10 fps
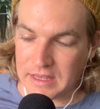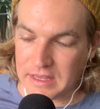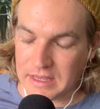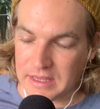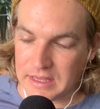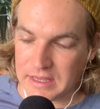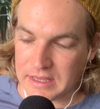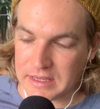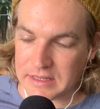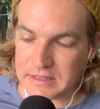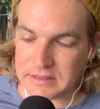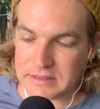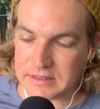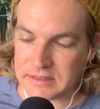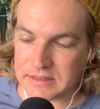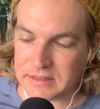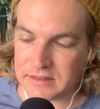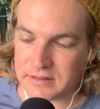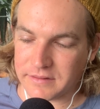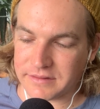And
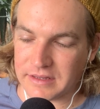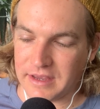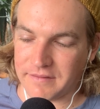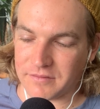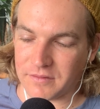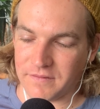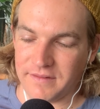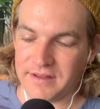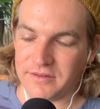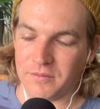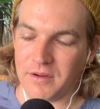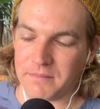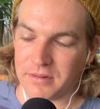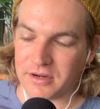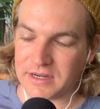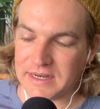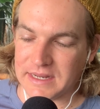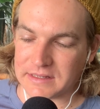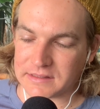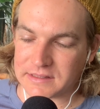I still haven't revealed what bird it
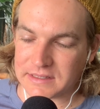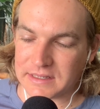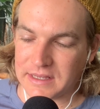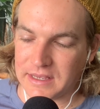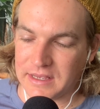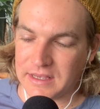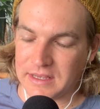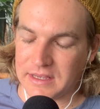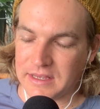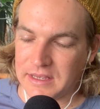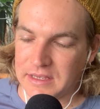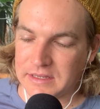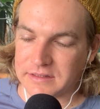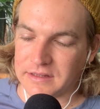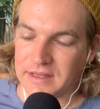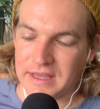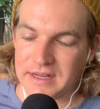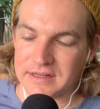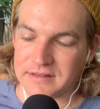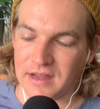is, so the hand
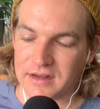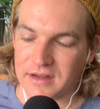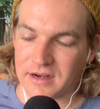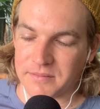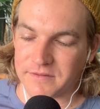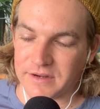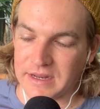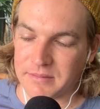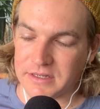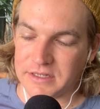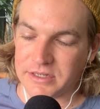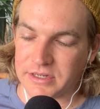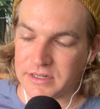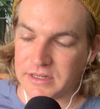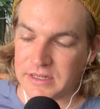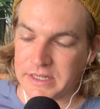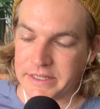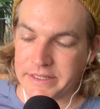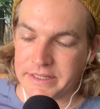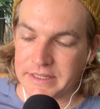has not gone up for an image.
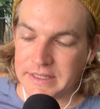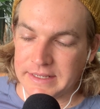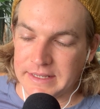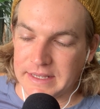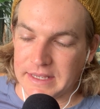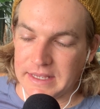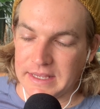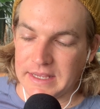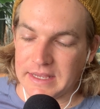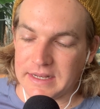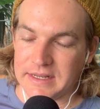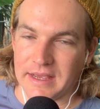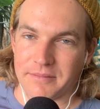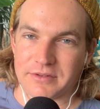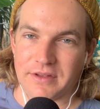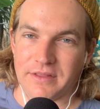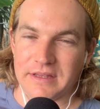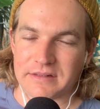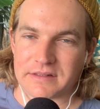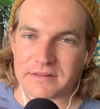And yeah, so
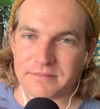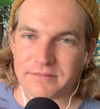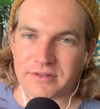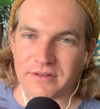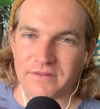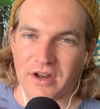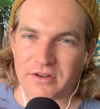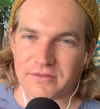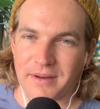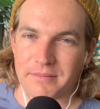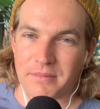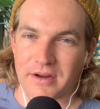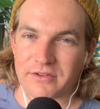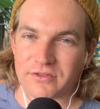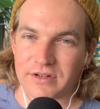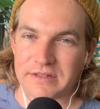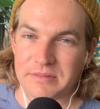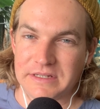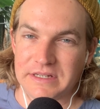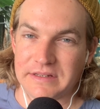these sort of non-migratory
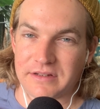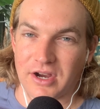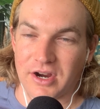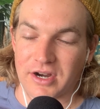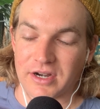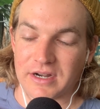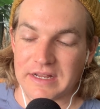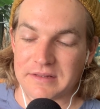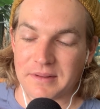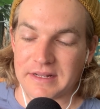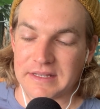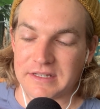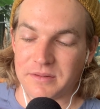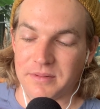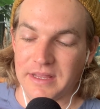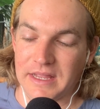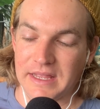species are expected to be